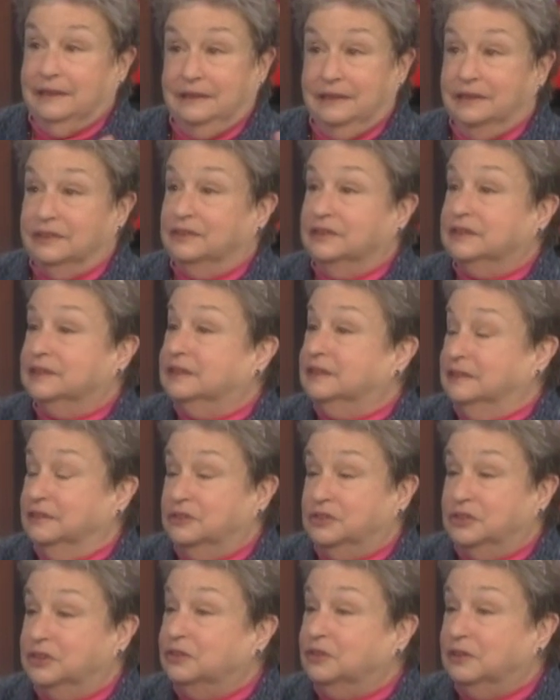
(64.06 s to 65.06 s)
there's an
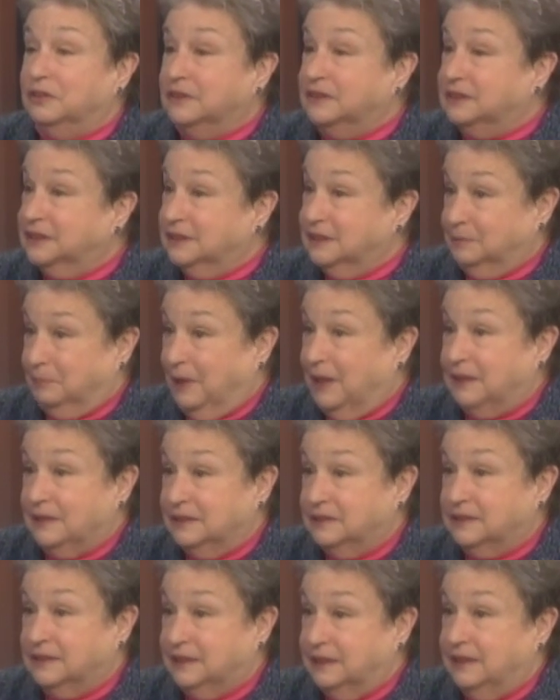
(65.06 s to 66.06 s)
insurance
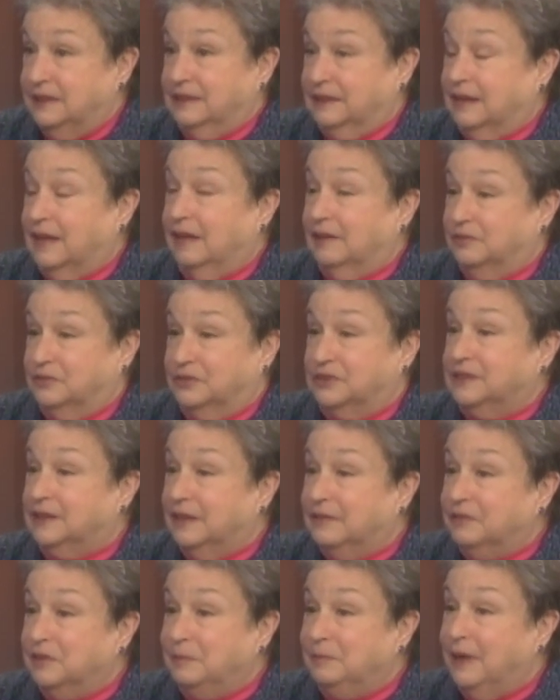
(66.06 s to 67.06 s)
policy that covers
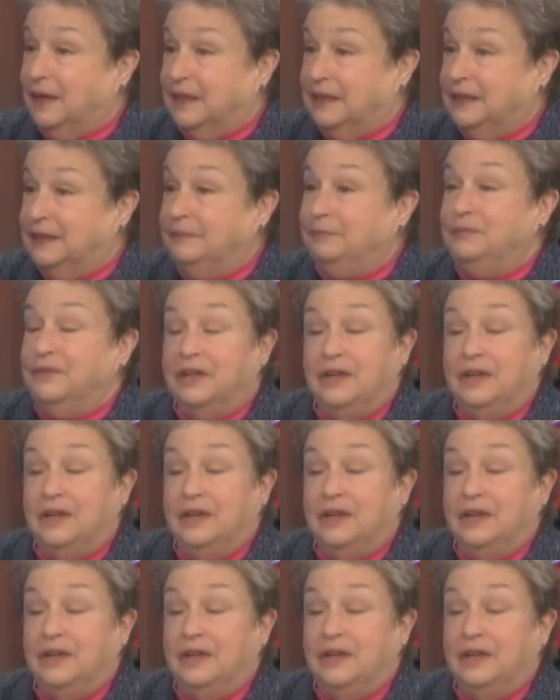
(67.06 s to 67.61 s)
everybody,